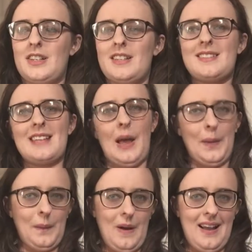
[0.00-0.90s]

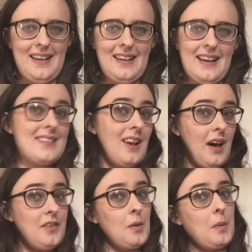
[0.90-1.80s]
So, as a lot
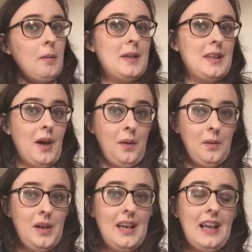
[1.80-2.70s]
of you will probably
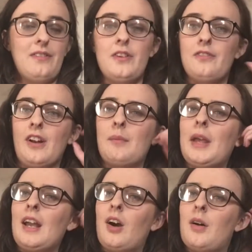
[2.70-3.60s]
know, if you follow
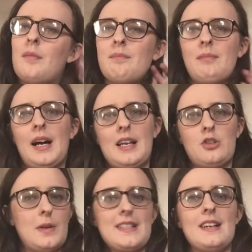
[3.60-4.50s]
me on my
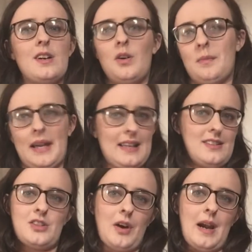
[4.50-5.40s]
Twitter or my
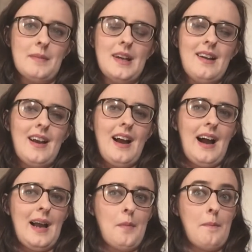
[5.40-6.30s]
Instagram,
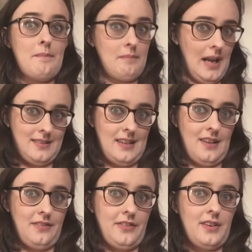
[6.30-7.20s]
I'm a
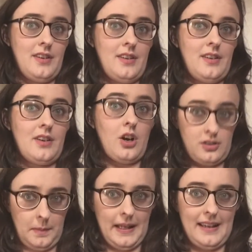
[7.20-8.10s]
massive
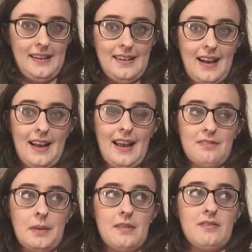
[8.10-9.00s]
cosplayer. I have
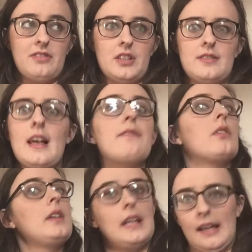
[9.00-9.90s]
been for
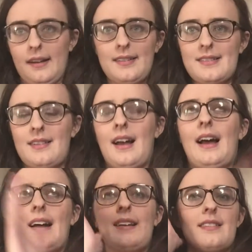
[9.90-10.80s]
several years.
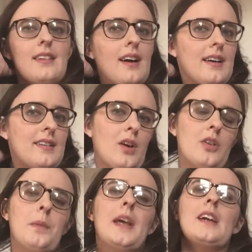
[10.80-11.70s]
I started
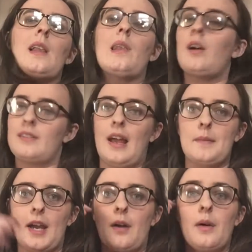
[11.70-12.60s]
cosplaying a long time
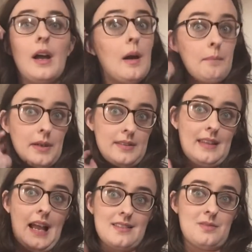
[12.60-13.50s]
ago, but
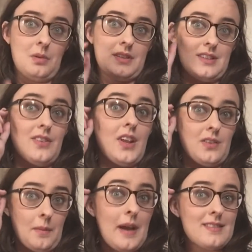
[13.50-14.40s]
that's what this video is
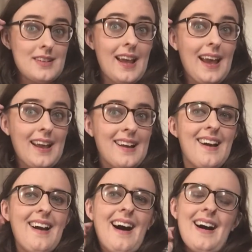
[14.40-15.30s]
about today.
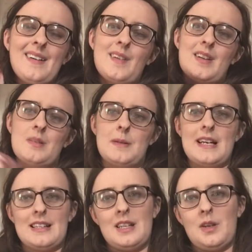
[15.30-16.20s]
I'm going to be
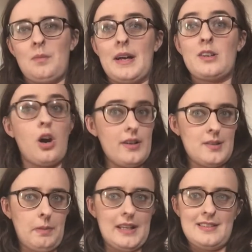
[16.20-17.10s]
telling you my
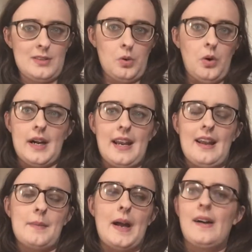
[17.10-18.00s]
cosplay story
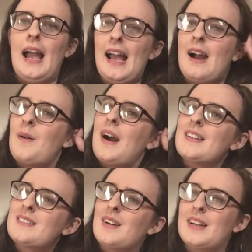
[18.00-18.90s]
about how I
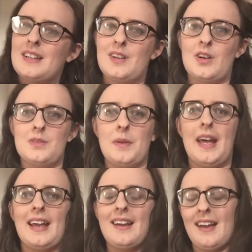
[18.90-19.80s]
started in cosplay